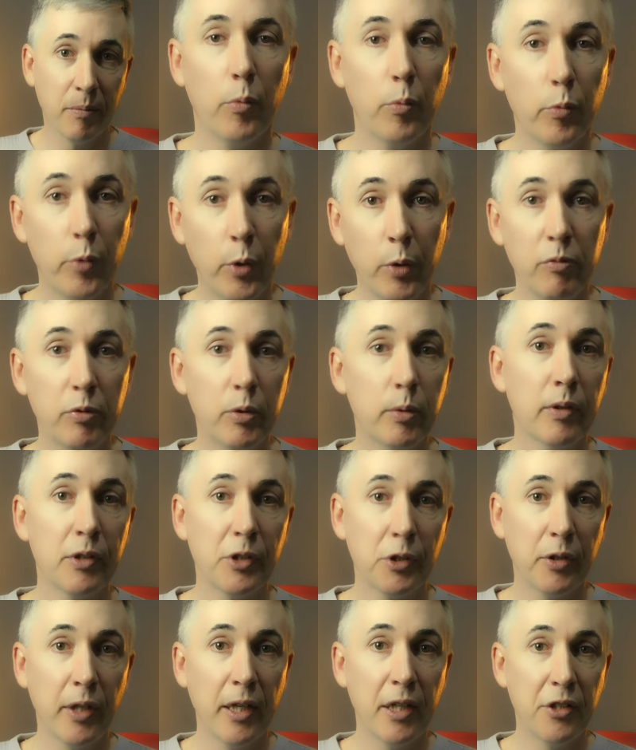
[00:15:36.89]
Room for a
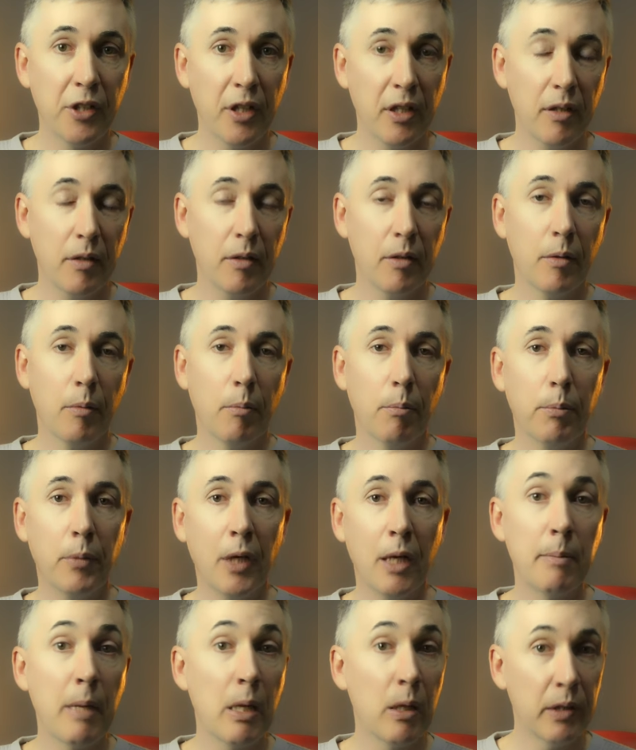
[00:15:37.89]
Stranger
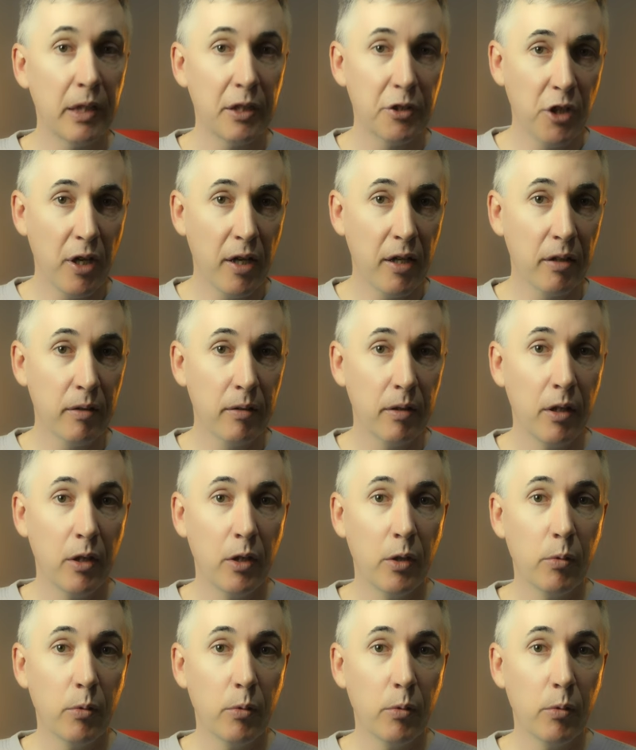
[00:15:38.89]
by Melanie Ching